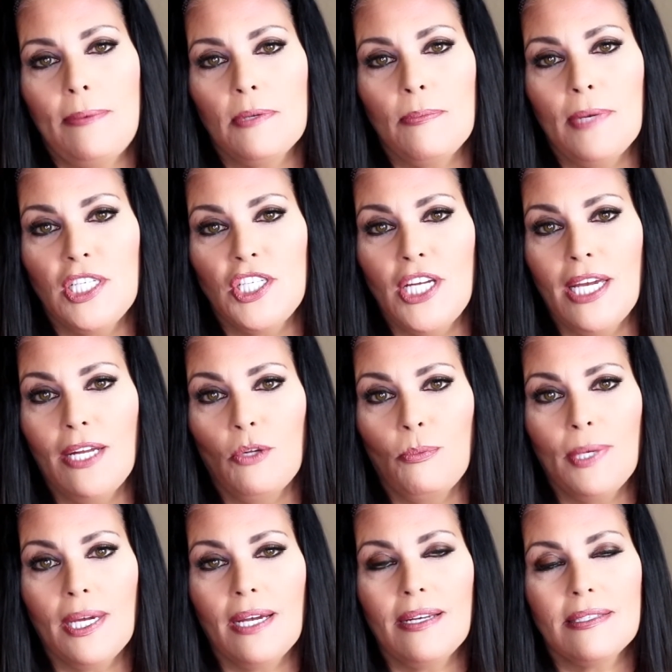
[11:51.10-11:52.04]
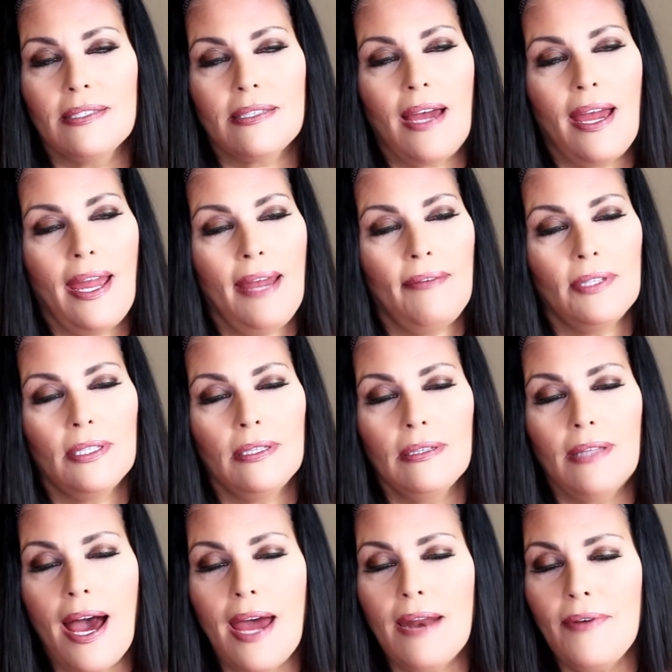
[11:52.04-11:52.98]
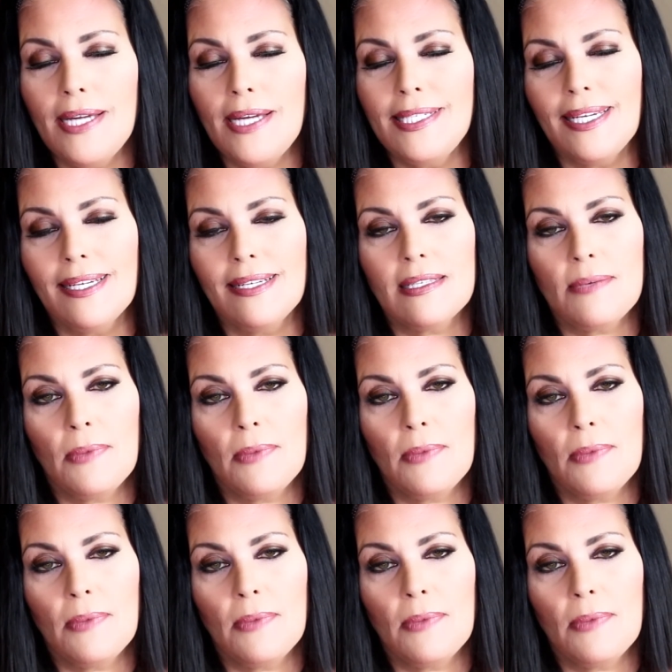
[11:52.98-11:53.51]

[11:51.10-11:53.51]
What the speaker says: to my channel because I have a lot of ideas.